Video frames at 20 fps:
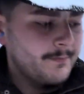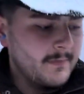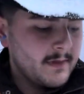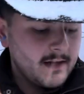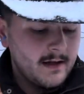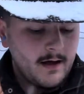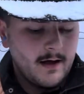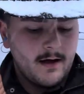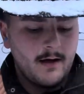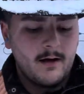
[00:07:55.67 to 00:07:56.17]

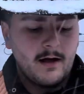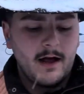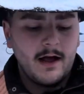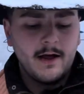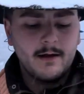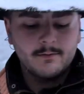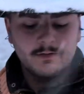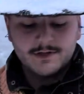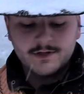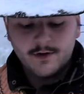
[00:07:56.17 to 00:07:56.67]

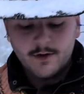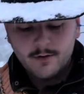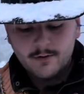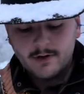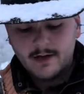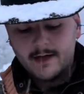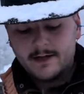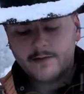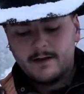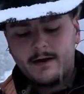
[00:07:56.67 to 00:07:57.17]
I'm so
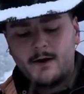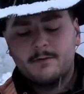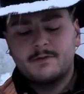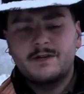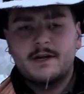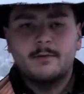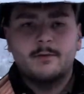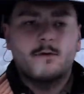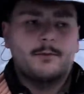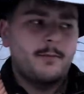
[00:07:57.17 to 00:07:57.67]
glad that I was
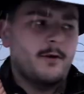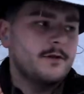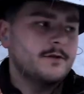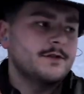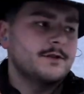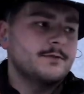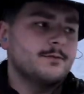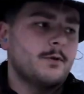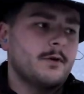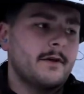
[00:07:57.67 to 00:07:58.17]
able to
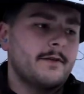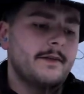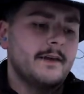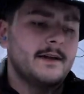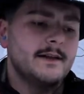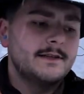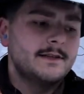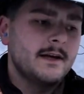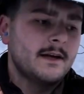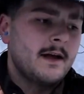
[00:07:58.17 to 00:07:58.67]
purchase one of
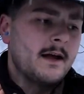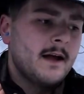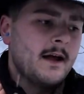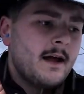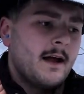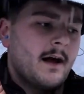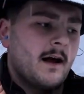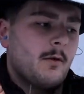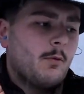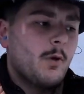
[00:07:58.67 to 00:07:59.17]
these
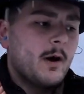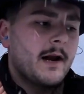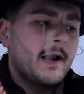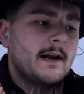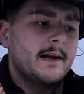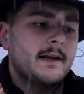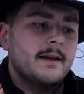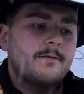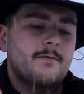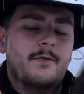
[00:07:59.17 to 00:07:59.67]
when I
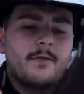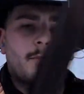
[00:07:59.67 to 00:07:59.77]
did, for the